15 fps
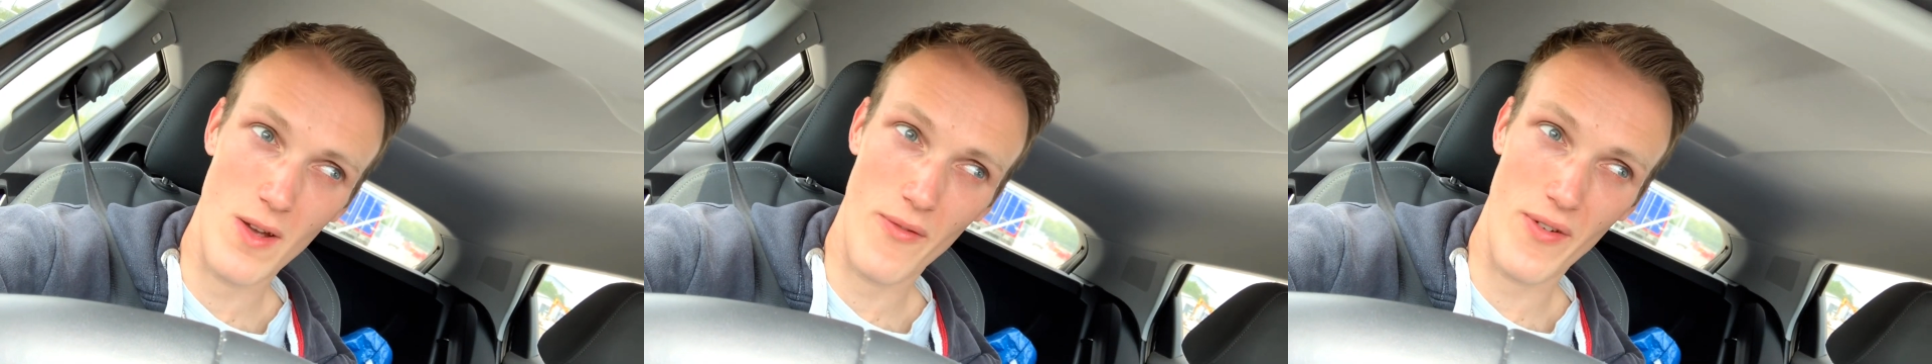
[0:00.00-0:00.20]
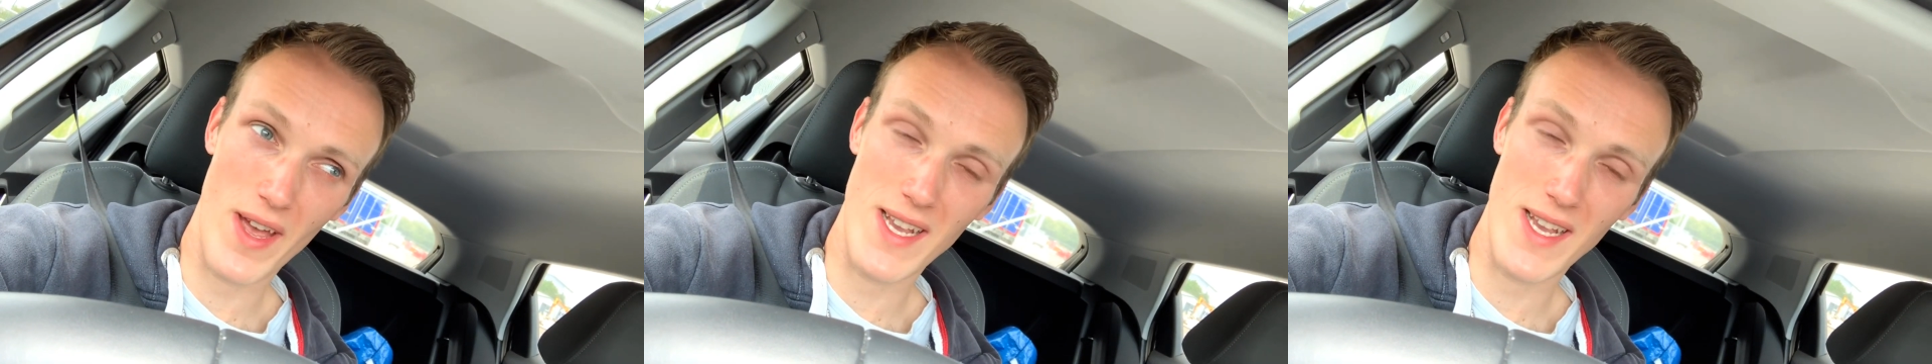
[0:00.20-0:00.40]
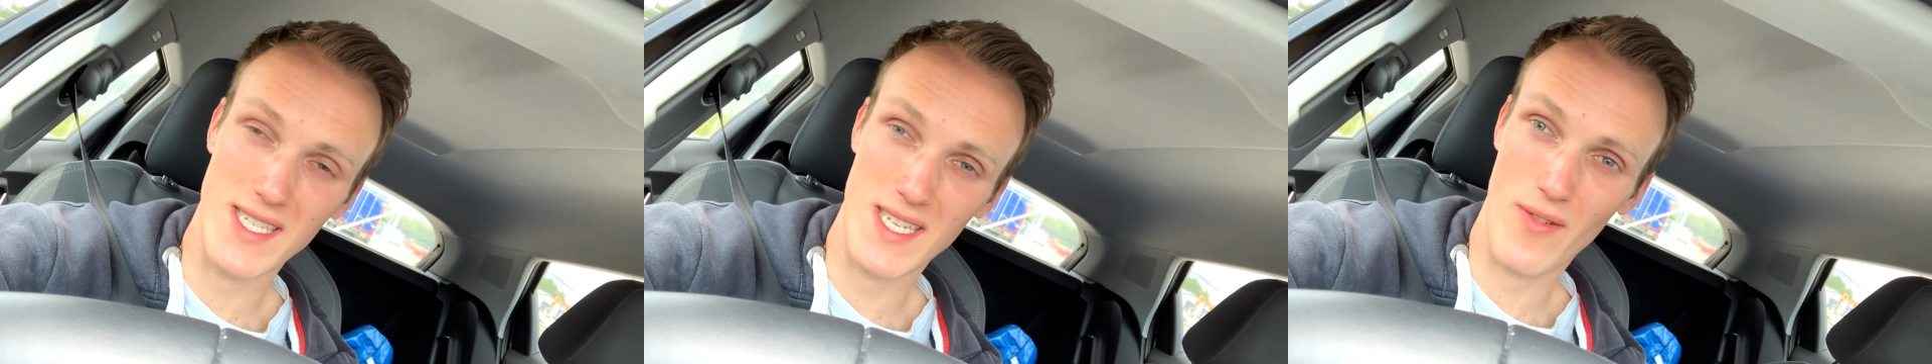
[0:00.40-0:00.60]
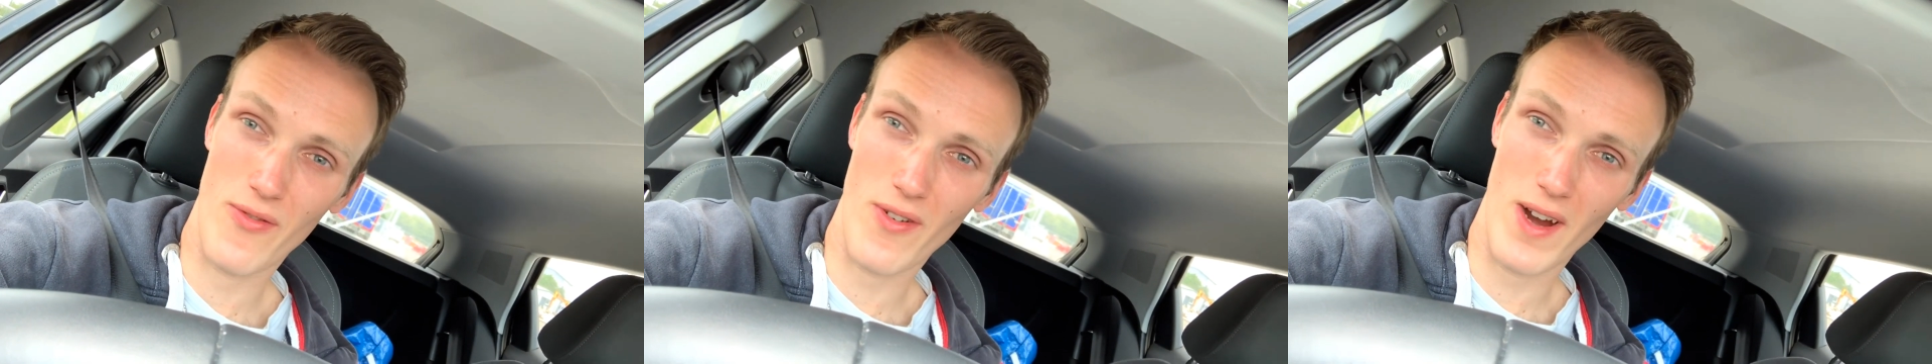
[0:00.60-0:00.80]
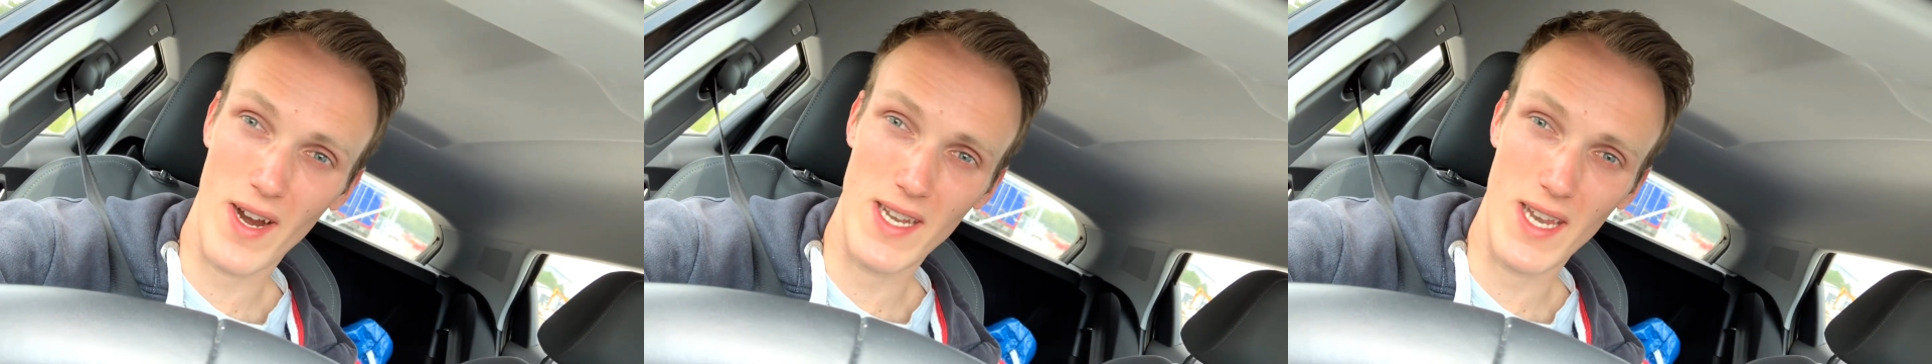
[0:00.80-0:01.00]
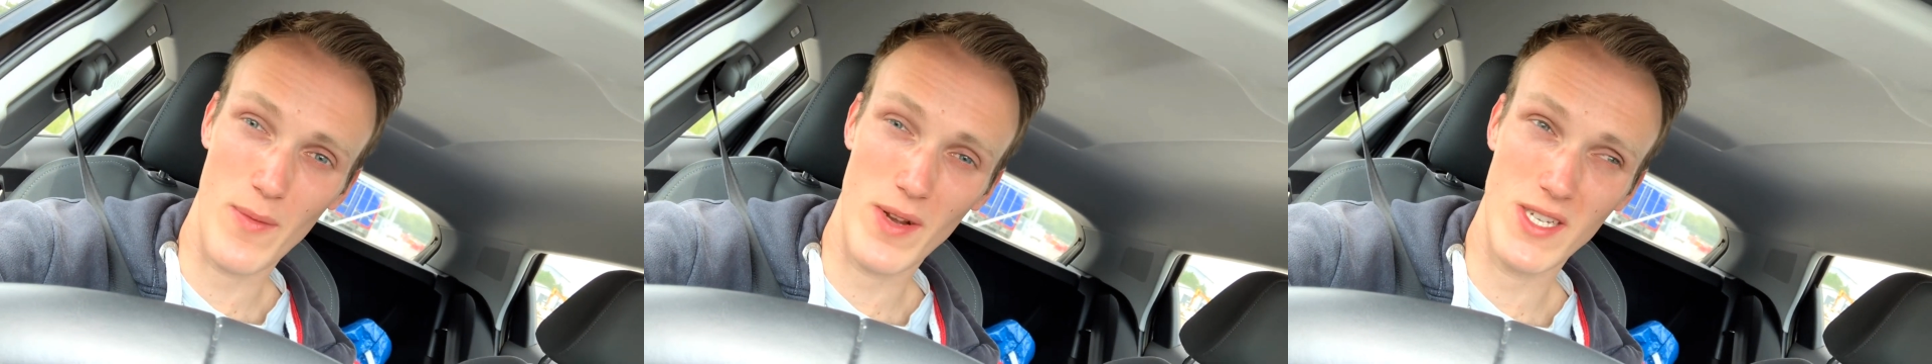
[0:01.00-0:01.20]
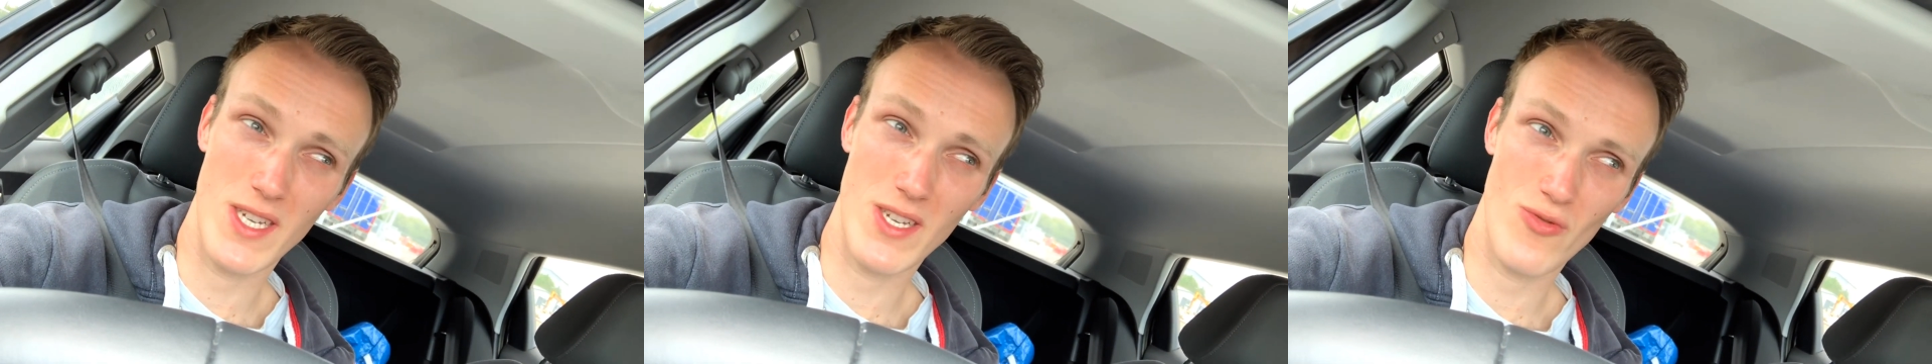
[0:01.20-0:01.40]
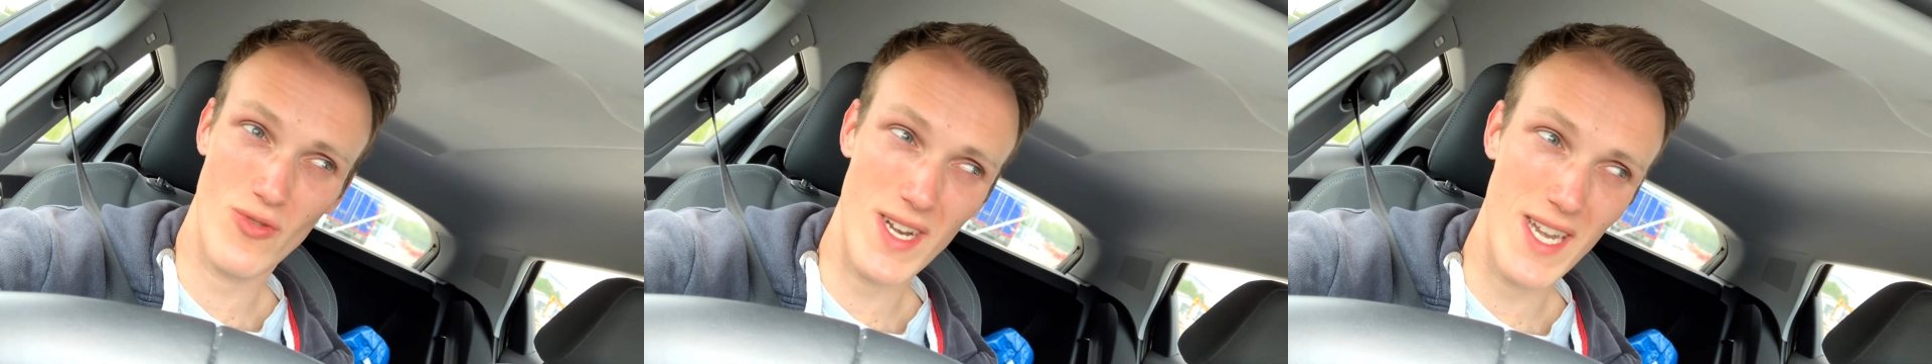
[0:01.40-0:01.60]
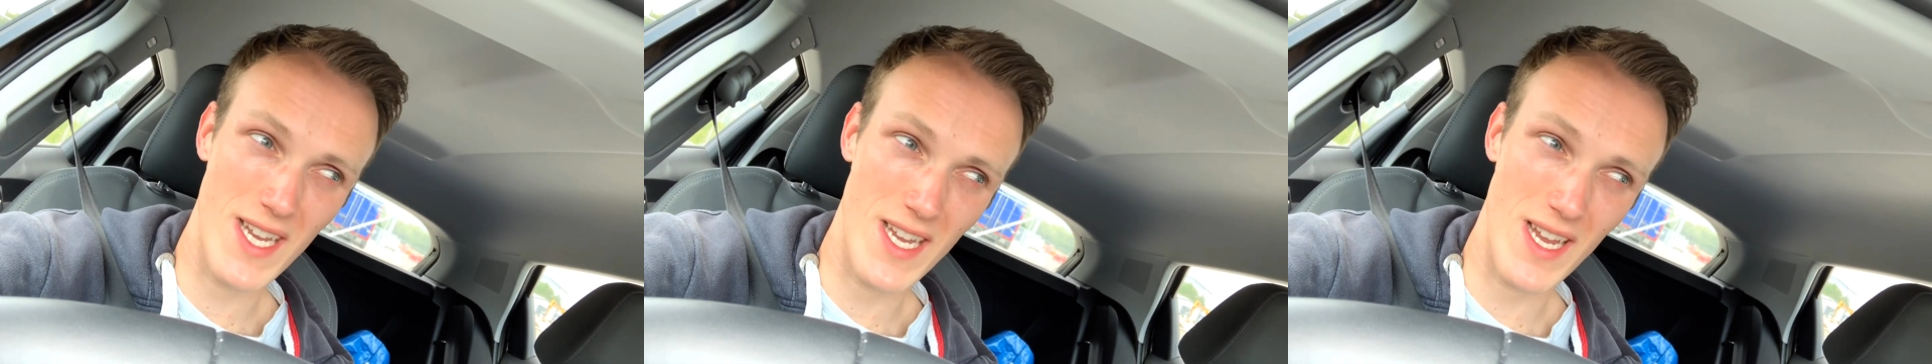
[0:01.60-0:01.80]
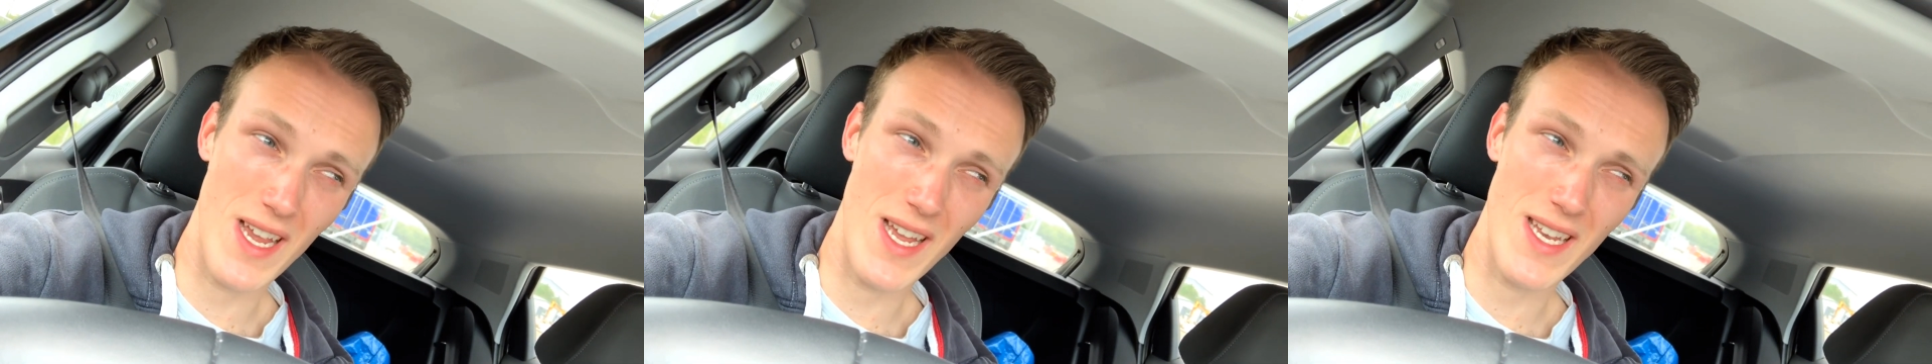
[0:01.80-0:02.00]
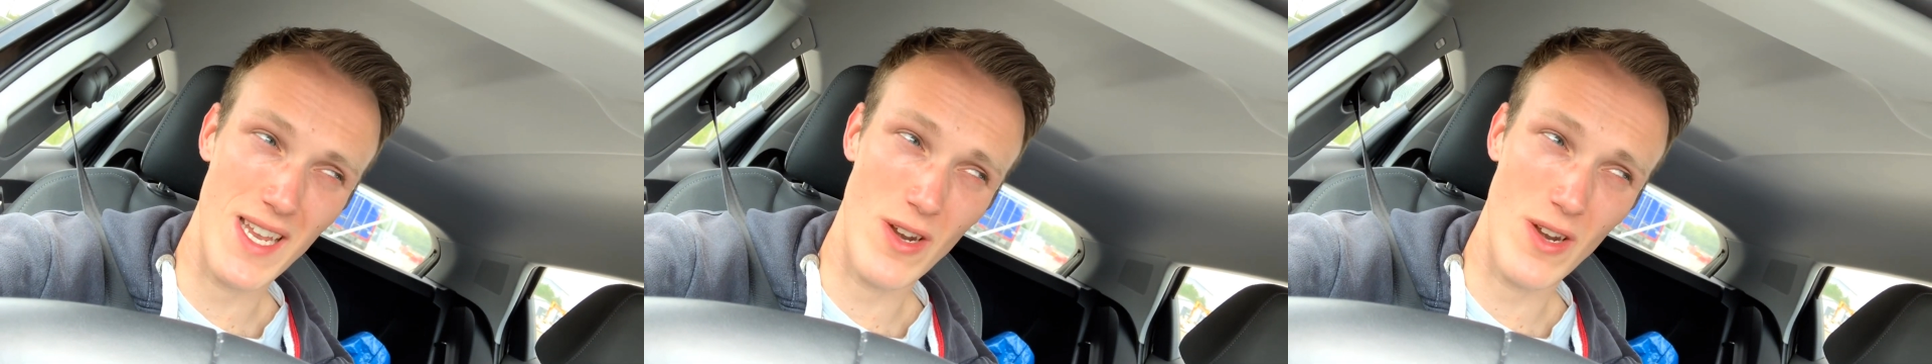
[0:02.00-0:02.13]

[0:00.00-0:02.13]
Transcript: Thursday and Friday, which is really good.